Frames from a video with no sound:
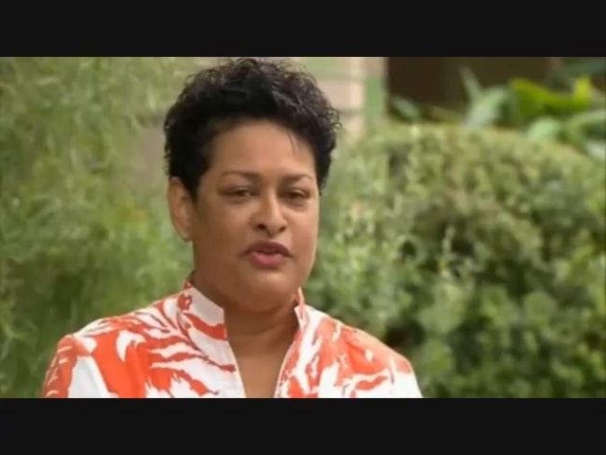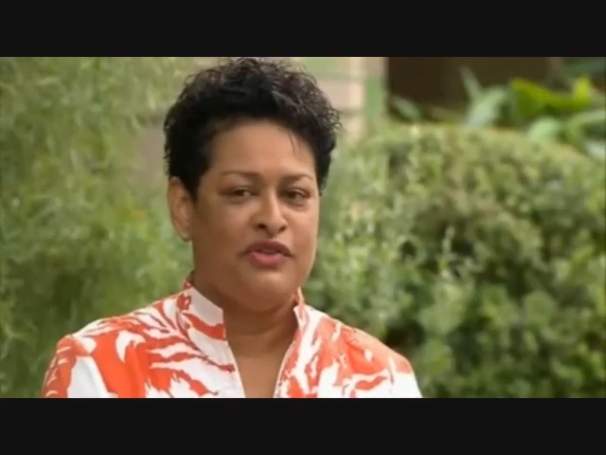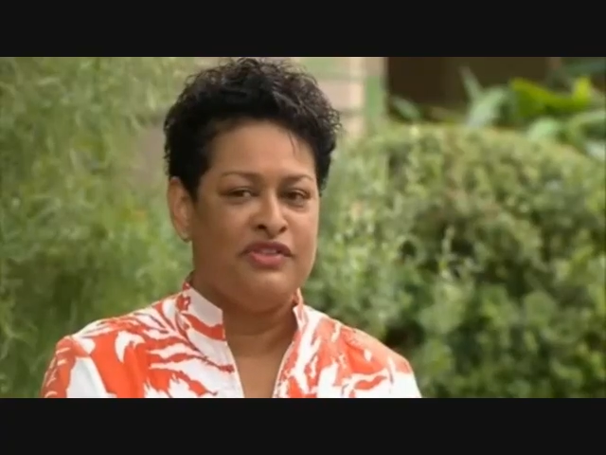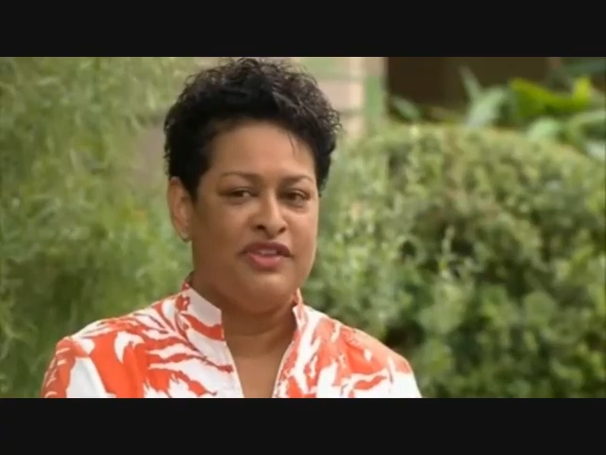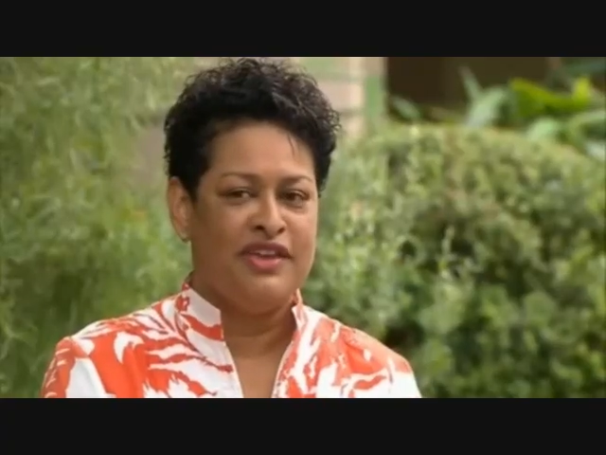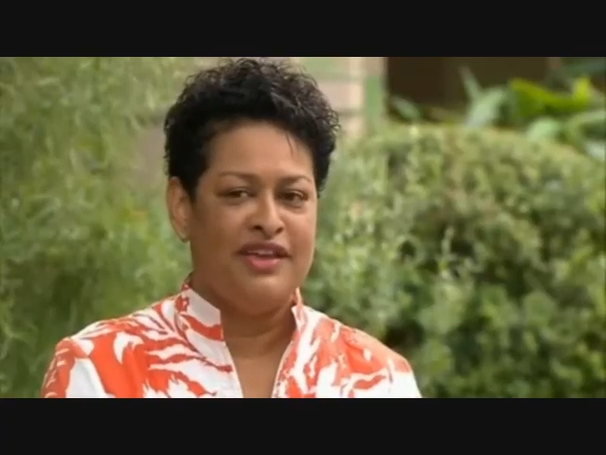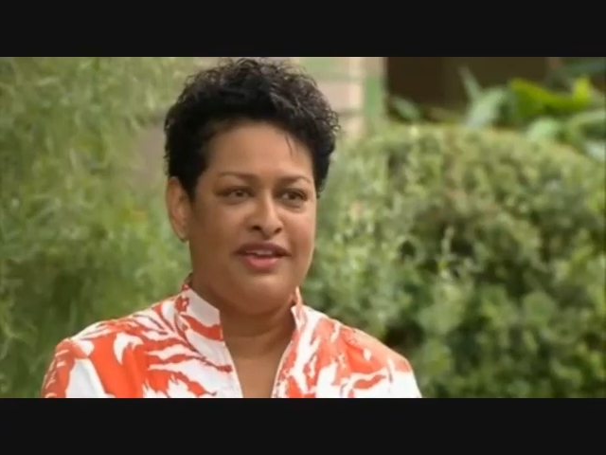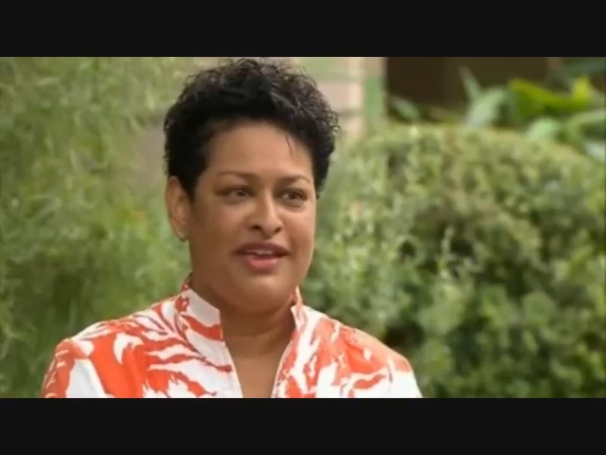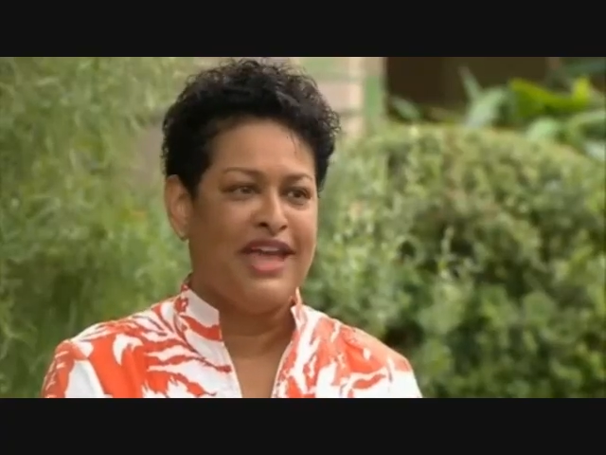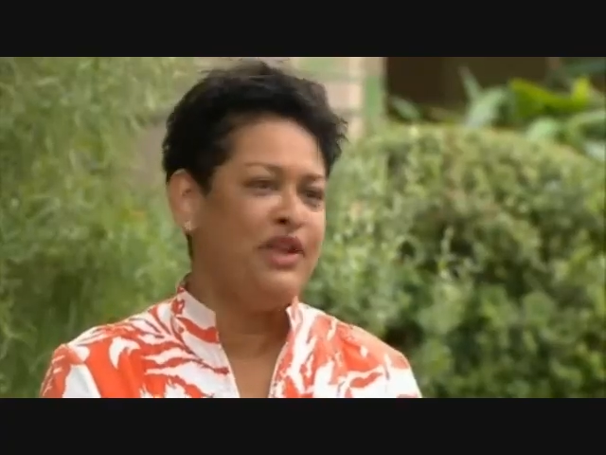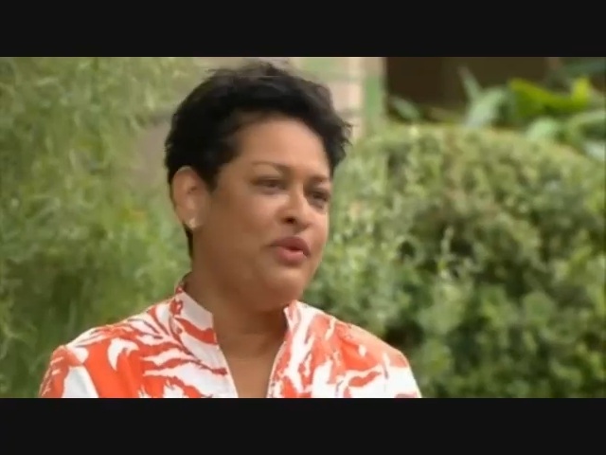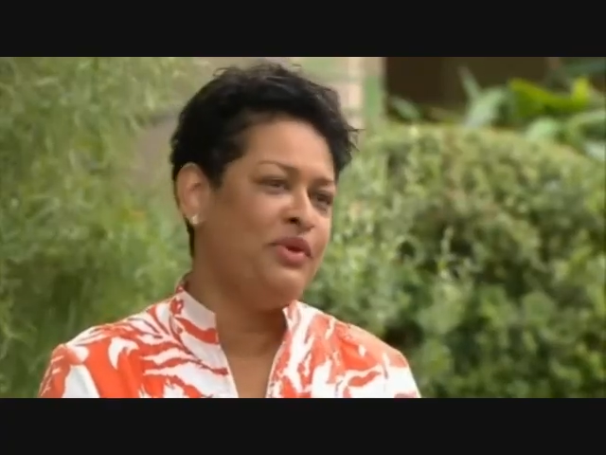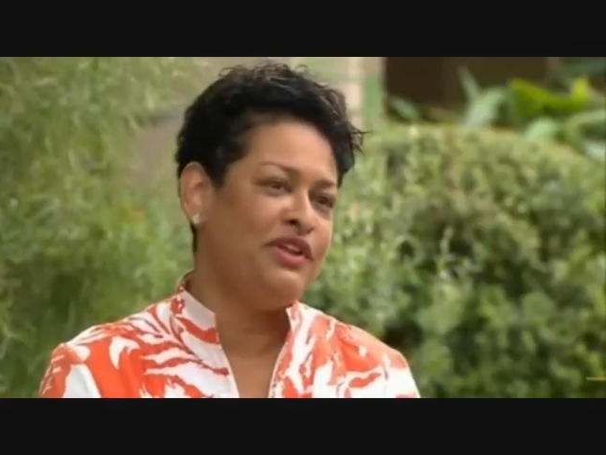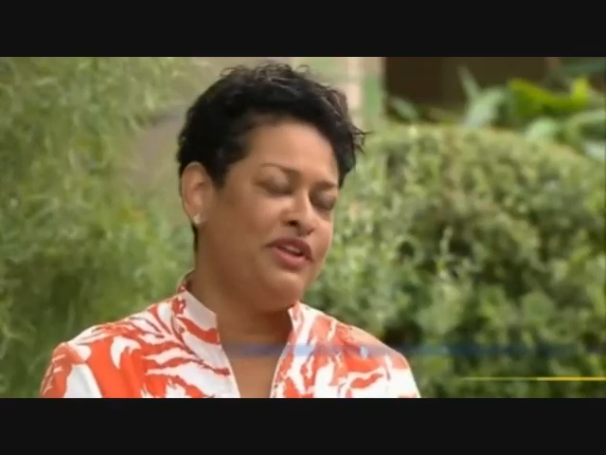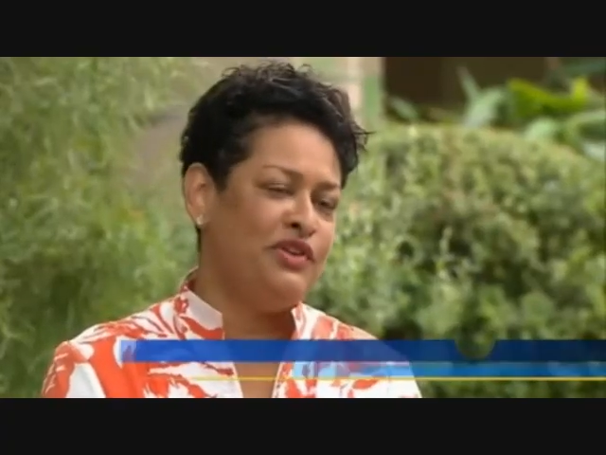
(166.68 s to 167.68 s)
I don't
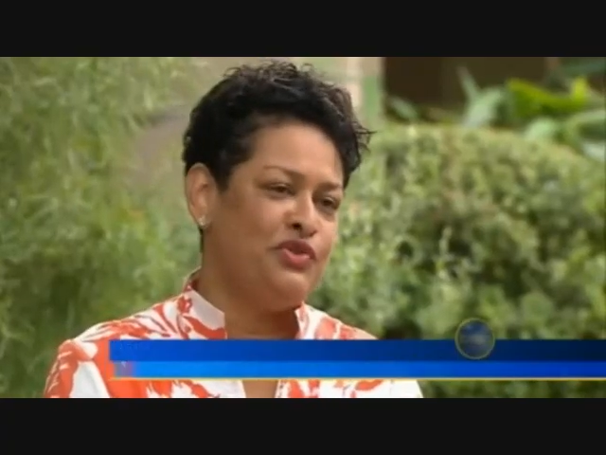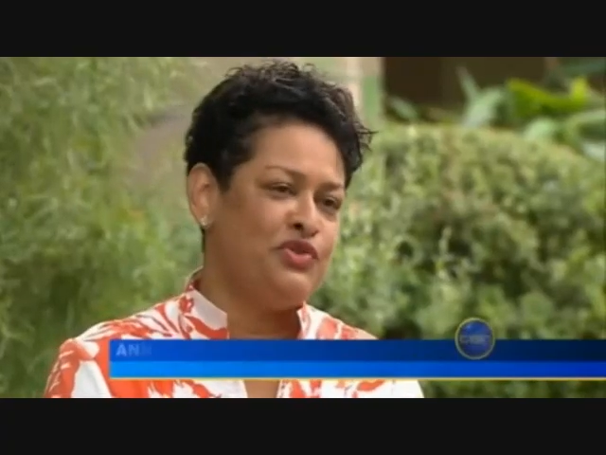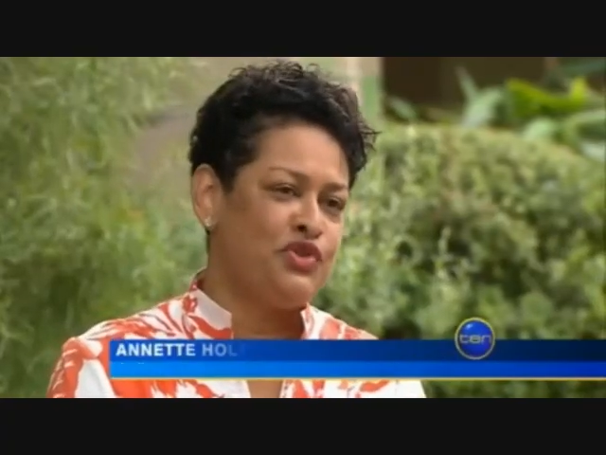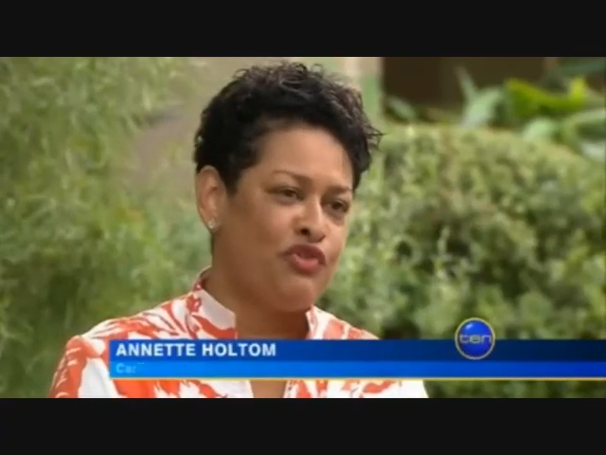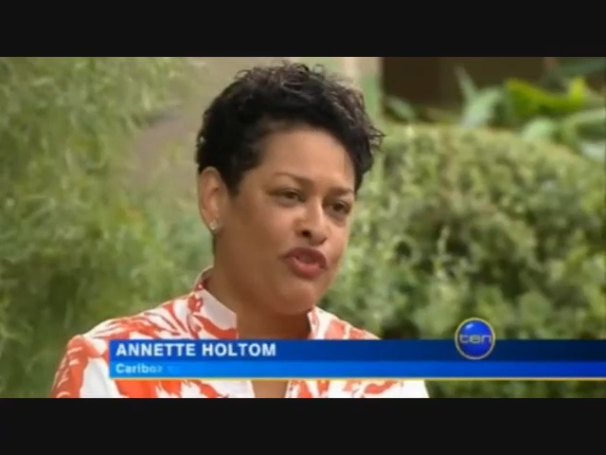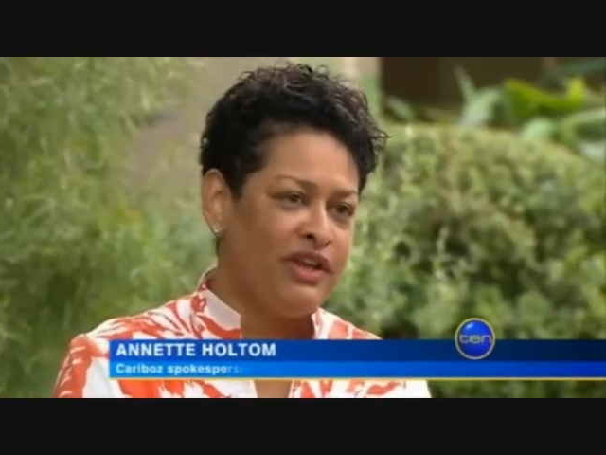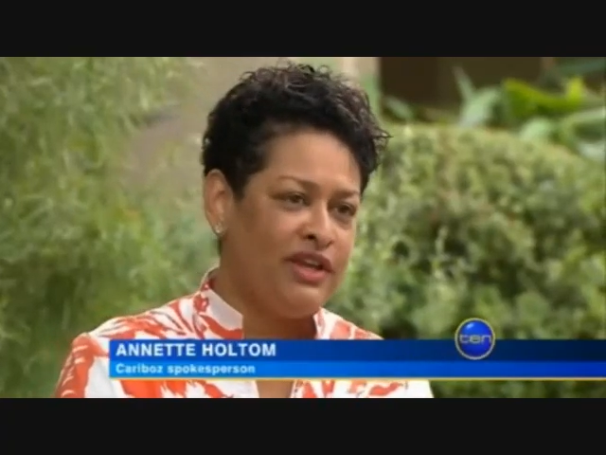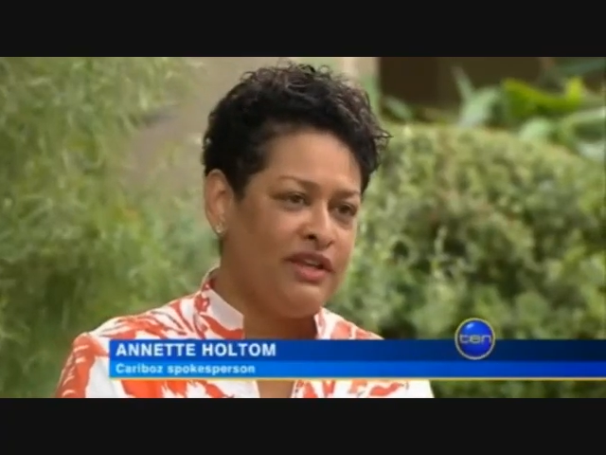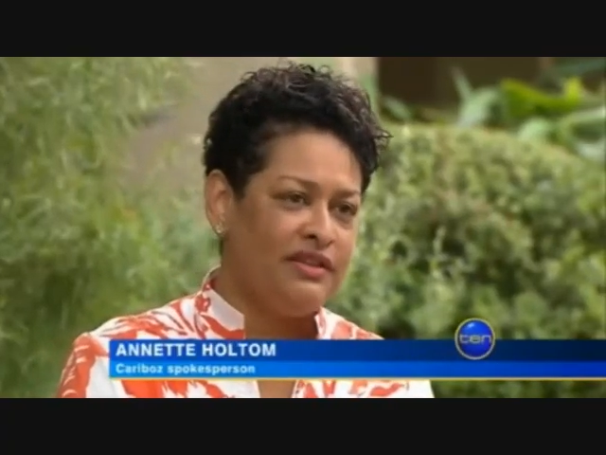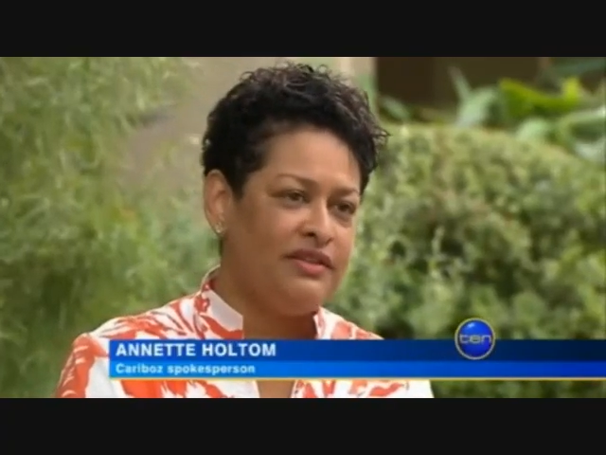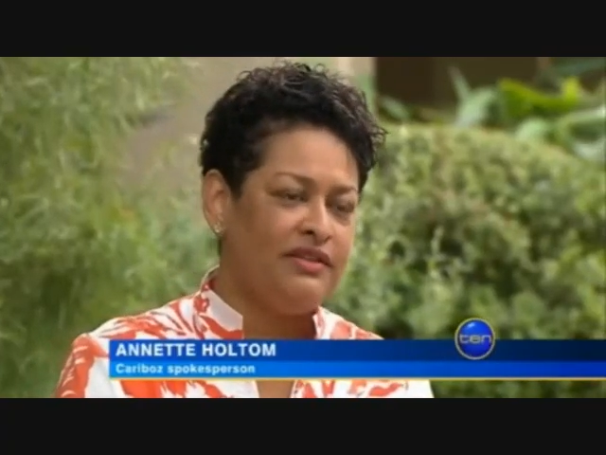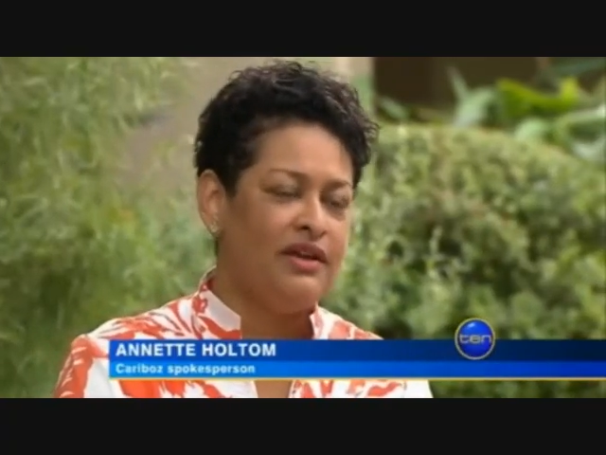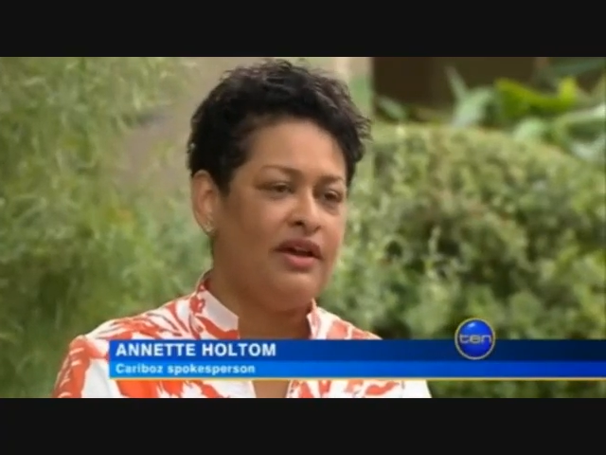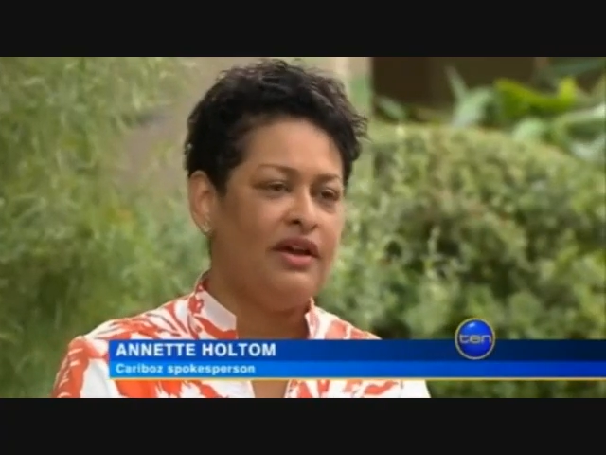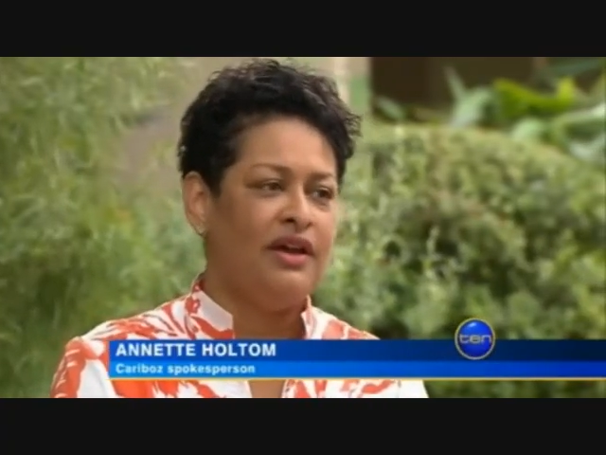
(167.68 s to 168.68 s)
think anyone that knows
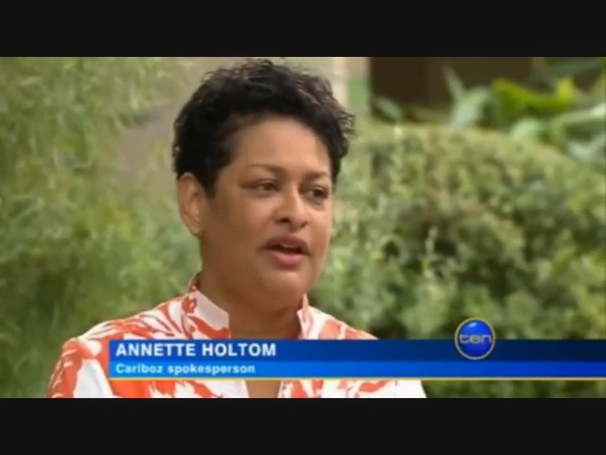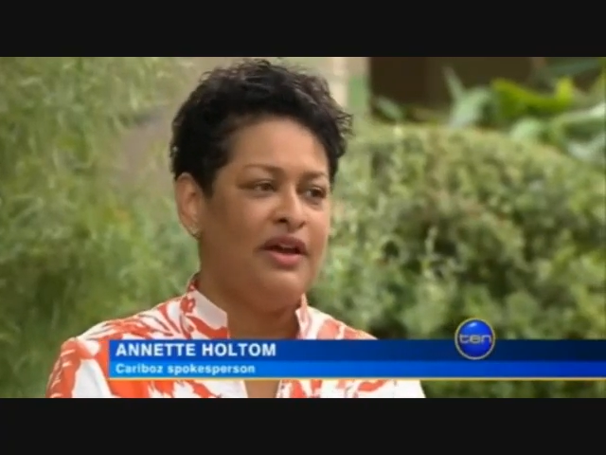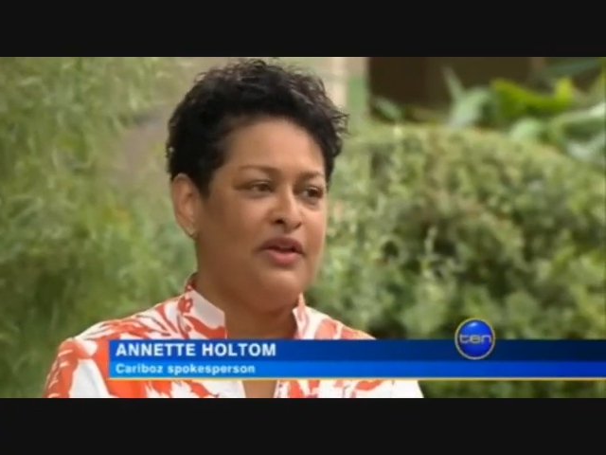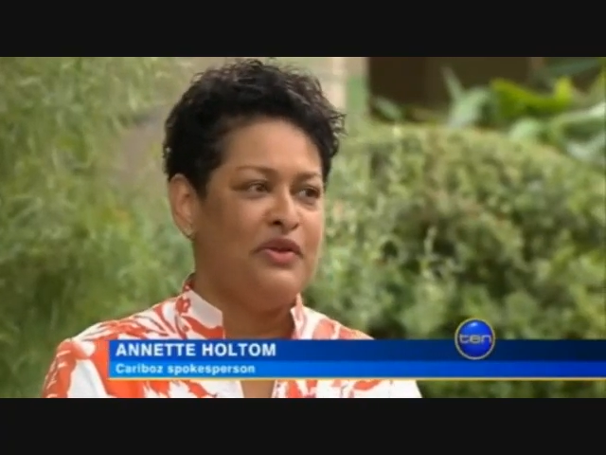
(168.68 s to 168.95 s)
cricket